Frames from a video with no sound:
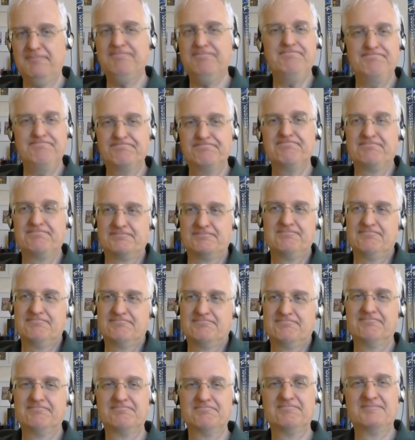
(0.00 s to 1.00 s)
one day it may
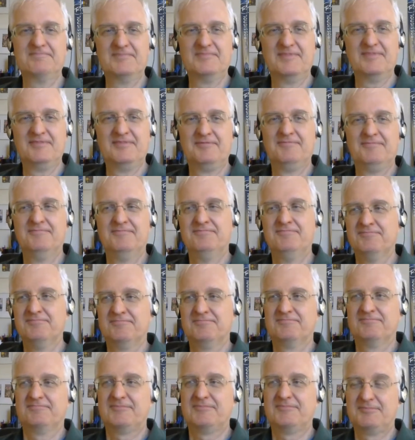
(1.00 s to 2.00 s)
be no.
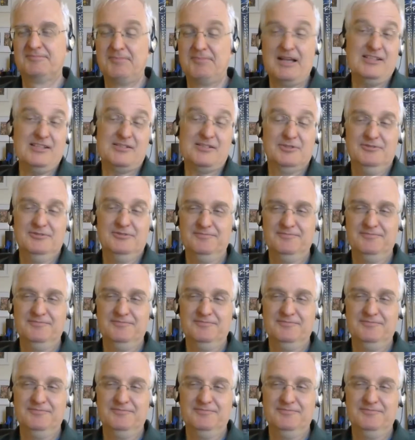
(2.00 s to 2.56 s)
It's just the way